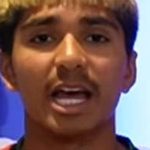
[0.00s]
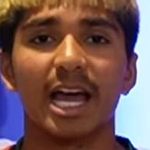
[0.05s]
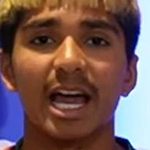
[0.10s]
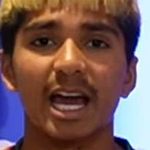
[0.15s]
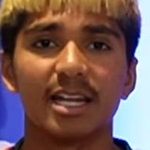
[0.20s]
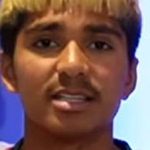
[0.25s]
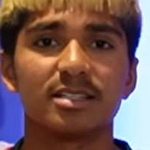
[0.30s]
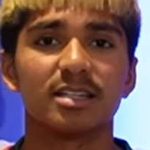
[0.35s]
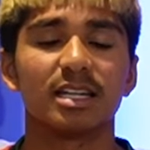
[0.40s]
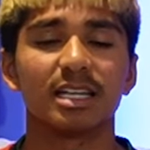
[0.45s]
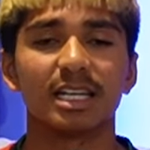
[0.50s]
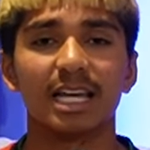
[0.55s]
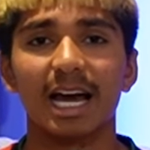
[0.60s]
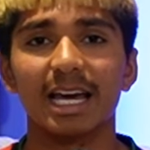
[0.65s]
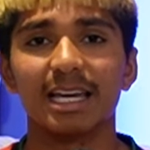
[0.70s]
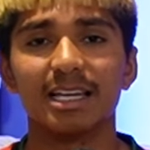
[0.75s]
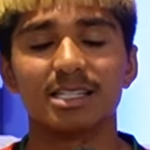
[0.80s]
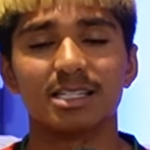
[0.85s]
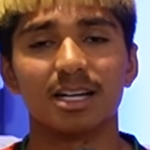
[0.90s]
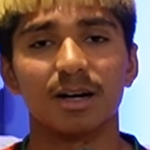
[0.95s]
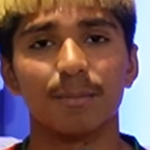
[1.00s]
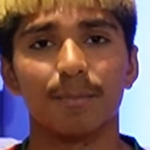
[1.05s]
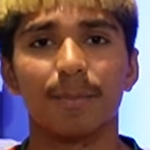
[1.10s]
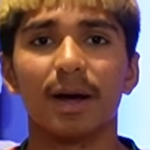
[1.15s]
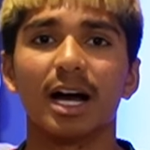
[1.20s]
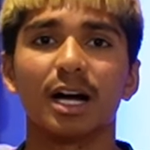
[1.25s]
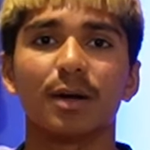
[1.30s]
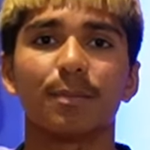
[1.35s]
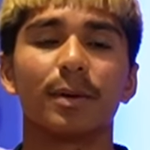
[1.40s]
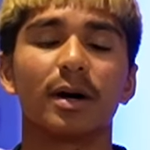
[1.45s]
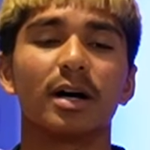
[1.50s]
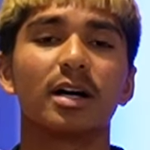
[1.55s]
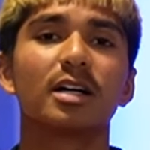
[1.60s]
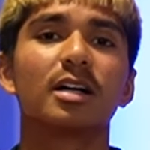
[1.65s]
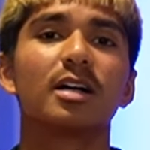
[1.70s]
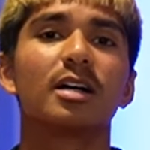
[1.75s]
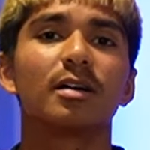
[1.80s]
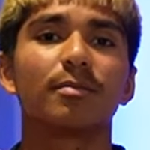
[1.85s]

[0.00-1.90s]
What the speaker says: Anderson, Gahey's come back, but